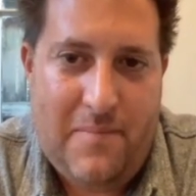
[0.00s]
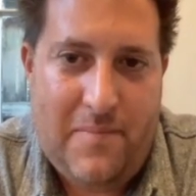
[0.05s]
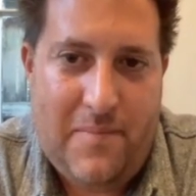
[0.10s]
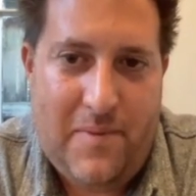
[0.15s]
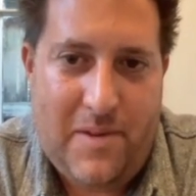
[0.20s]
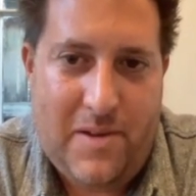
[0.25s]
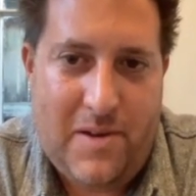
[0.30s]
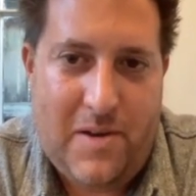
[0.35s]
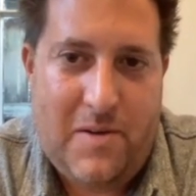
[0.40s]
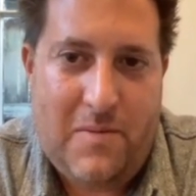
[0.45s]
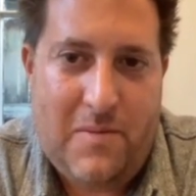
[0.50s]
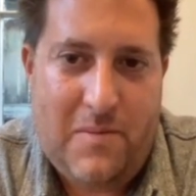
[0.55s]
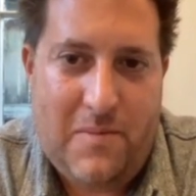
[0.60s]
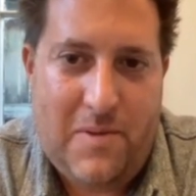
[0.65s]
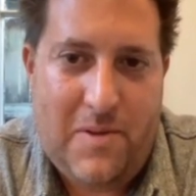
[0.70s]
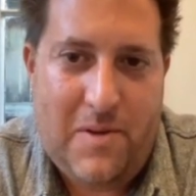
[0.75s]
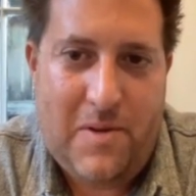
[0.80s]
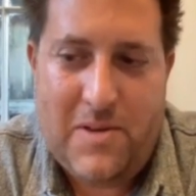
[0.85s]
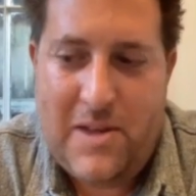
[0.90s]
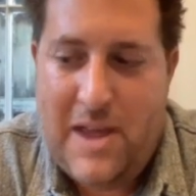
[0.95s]
So
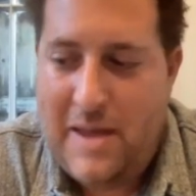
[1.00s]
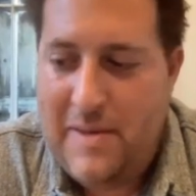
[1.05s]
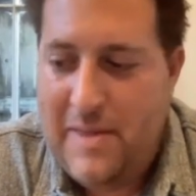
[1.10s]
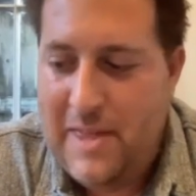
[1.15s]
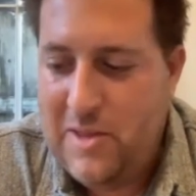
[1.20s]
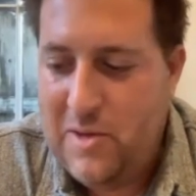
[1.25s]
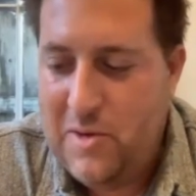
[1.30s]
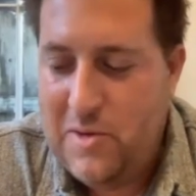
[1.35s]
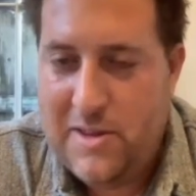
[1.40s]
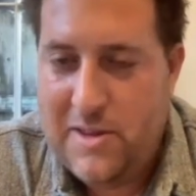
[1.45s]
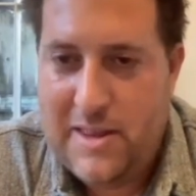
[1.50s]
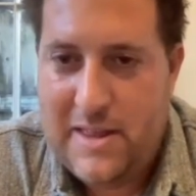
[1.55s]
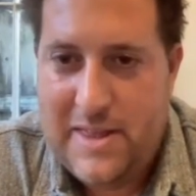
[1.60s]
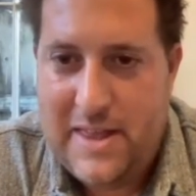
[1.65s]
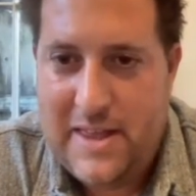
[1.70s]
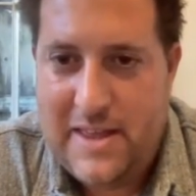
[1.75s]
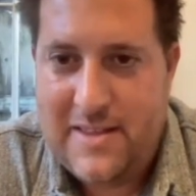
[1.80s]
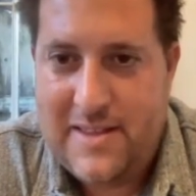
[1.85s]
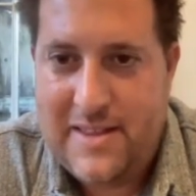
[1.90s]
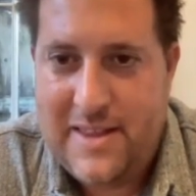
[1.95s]
those are the
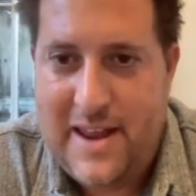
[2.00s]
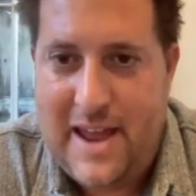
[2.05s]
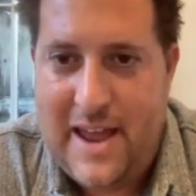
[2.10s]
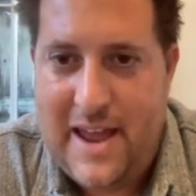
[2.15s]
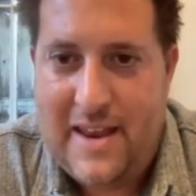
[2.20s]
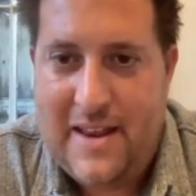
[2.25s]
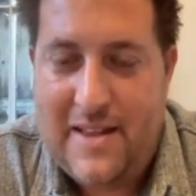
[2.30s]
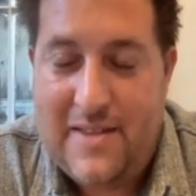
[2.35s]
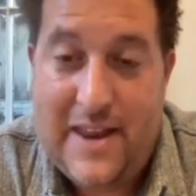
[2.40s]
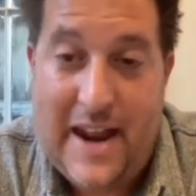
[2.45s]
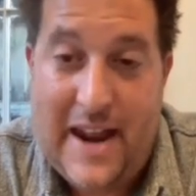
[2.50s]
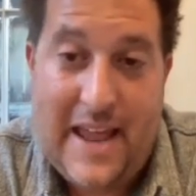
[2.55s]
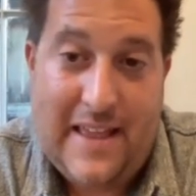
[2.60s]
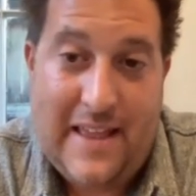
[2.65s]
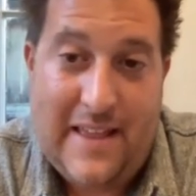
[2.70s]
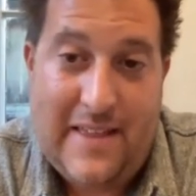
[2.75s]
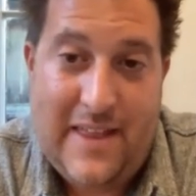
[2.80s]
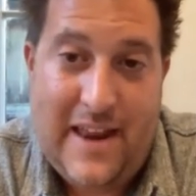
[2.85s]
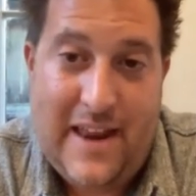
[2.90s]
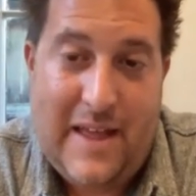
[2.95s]
things that I
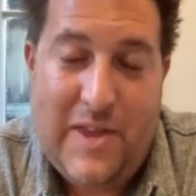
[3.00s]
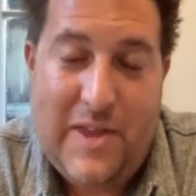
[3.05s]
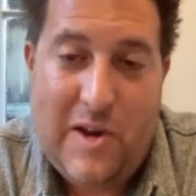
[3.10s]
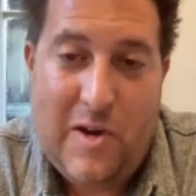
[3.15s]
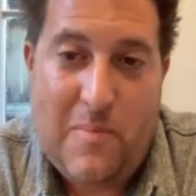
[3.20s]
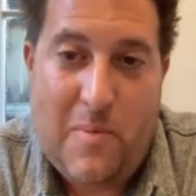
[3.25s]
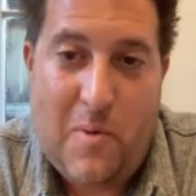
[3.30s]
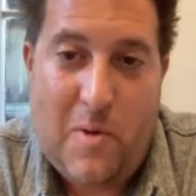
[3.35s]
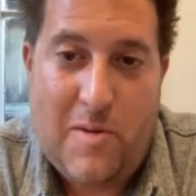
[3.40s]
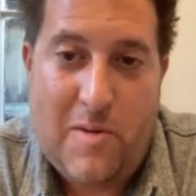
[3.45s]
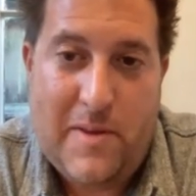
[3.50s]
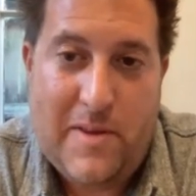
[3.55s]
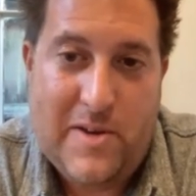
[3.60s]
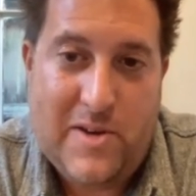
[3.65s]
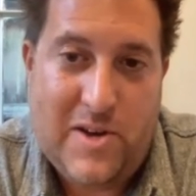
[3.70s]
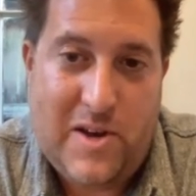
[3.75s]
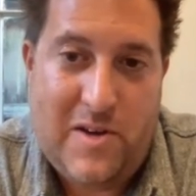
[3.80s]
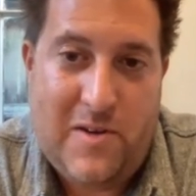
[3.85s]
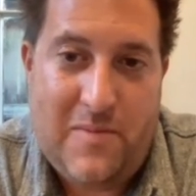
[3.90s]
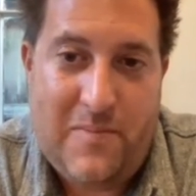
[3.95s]
think are important about the
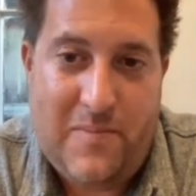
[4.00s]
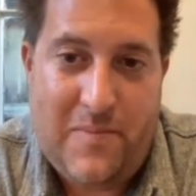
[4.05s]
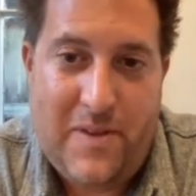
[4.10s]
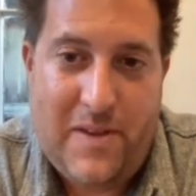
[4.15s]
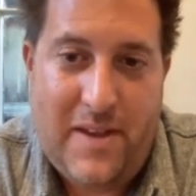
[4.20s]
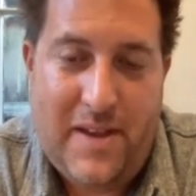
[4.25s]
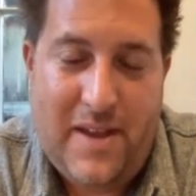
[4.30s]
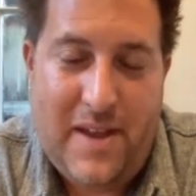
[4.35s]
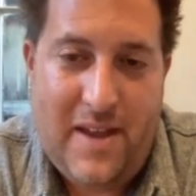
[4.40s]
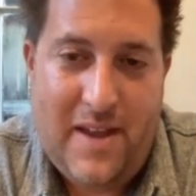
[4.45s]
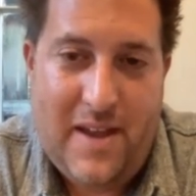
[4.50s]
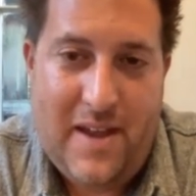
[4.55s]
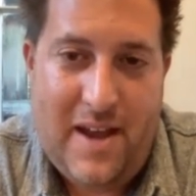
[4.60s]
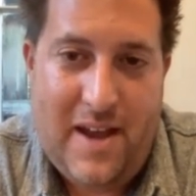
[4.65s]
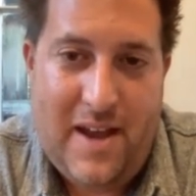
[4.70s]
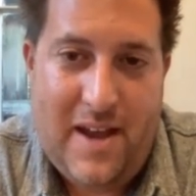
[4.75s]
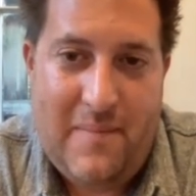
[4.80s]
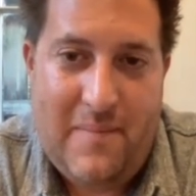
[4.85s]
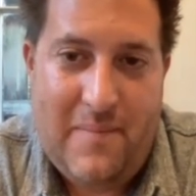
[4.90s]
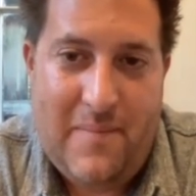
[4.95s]
show,
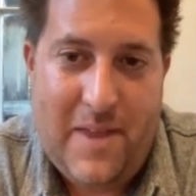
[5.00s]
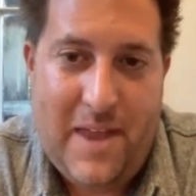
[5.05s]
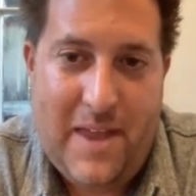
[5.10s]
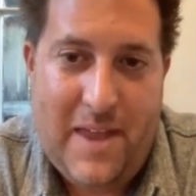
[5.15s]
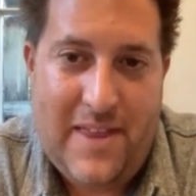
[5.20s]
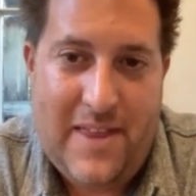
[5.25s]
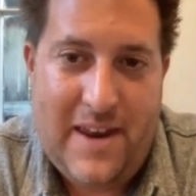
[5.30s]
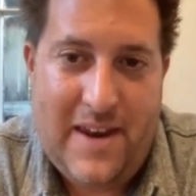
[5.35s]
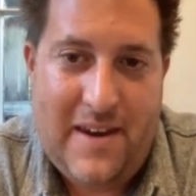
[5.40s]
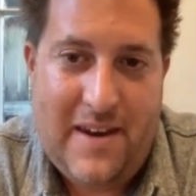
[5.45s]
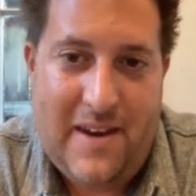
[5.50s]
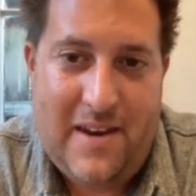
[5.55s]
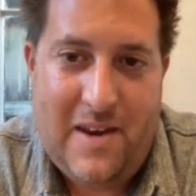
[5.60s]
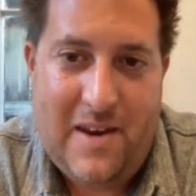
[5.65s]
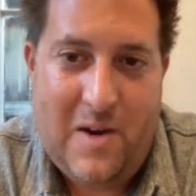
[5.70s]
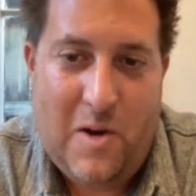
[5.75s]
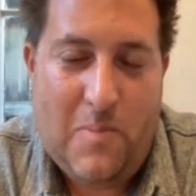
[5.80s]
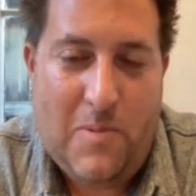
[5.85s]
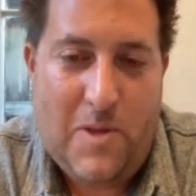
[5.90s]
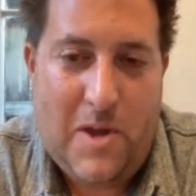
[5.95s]
and that
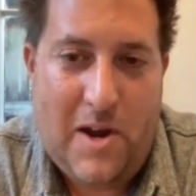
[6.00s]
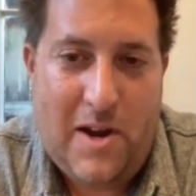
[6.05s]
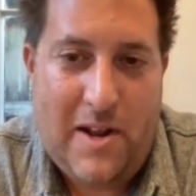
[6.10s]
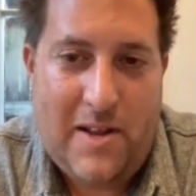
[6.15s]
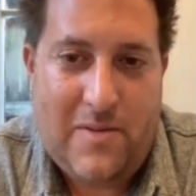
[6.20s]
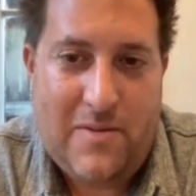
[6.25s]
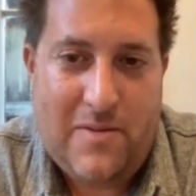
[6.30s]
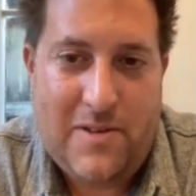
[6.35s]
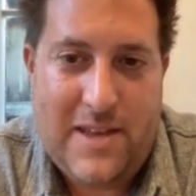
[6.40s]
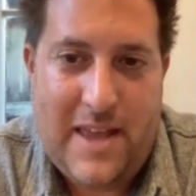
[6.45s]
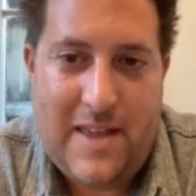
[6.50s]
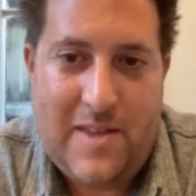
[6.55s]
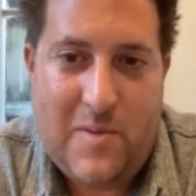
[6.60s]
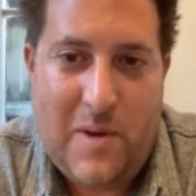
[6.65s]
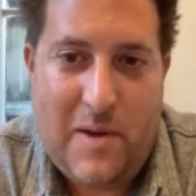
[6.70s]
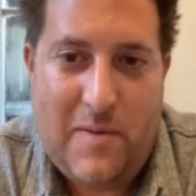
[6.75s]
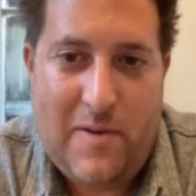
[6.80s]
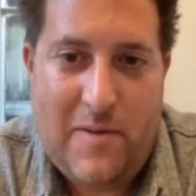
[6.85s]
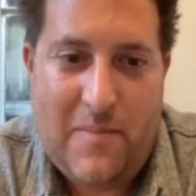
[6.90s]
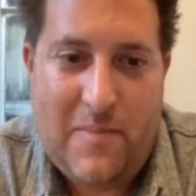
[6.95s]
hope the audience takes
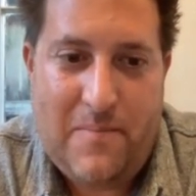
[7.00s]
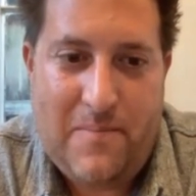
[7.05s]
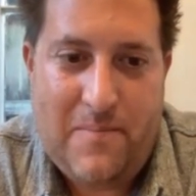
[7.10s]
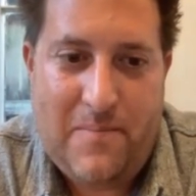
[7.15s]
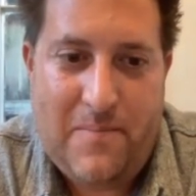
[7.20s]
away from.